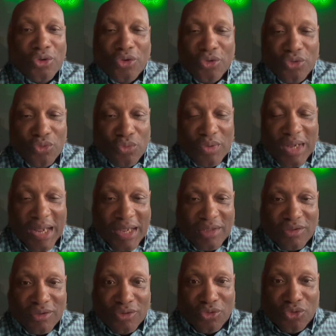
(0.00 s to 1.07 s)
You
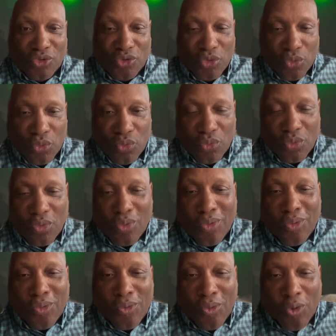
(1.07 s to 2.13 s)
guys are too
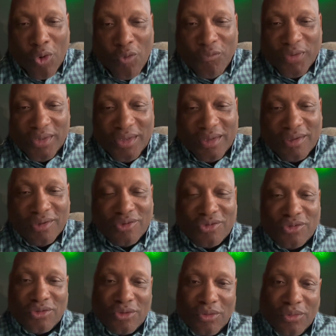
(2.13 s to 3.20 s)
overly
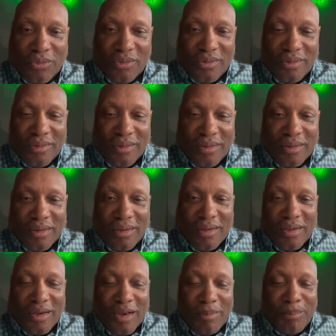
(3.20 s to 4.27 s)
concerned
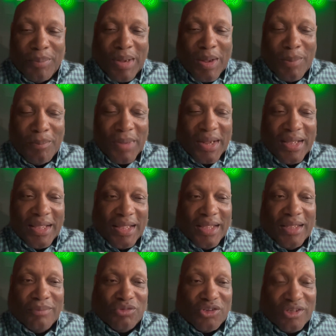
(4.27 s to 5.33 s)
about my
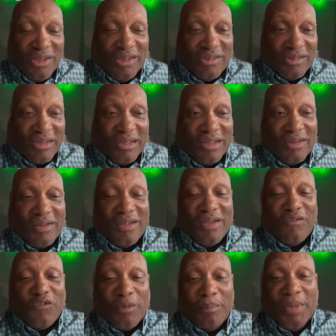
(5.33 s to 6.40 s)
AMC shares
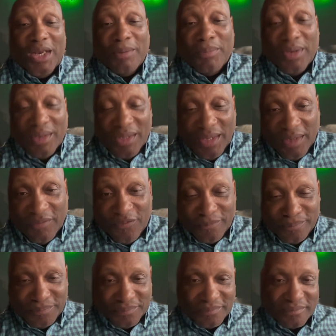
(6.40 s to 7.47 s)
for me to believe
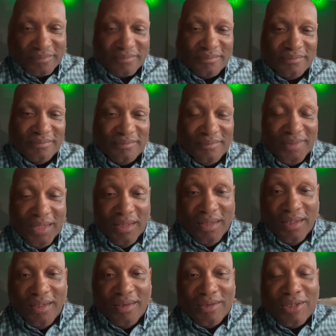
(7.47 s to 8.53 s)

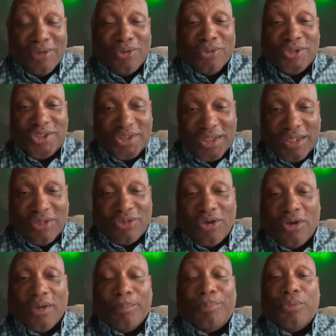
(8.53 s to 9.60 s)
that those shares
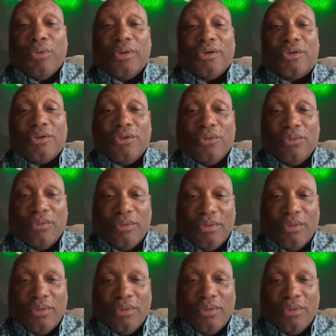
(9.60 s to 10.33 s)
aren't important to you.